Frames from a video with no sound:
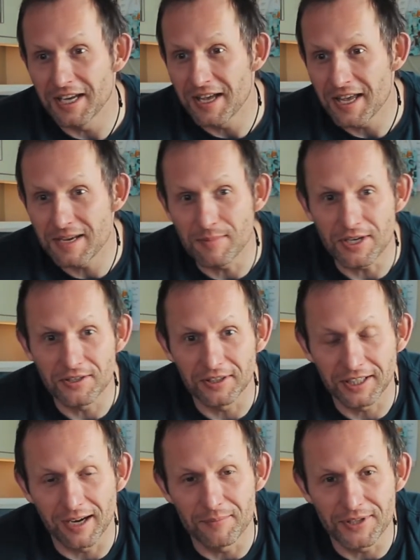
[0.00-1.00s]
image that
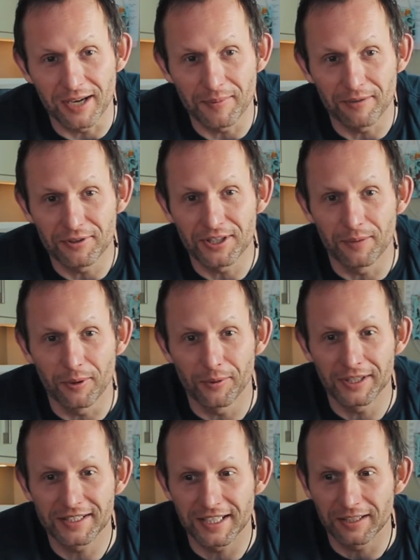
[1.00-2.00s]
comes up every time I
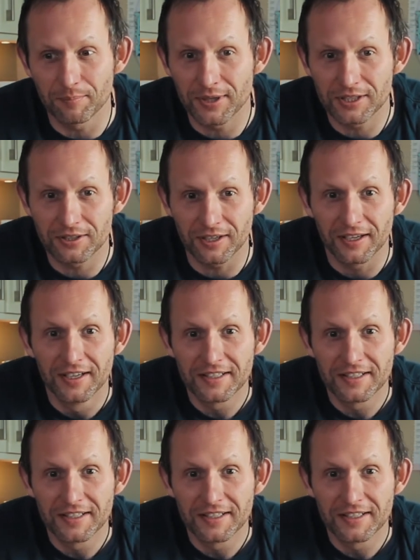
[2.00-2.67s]
want to take a picture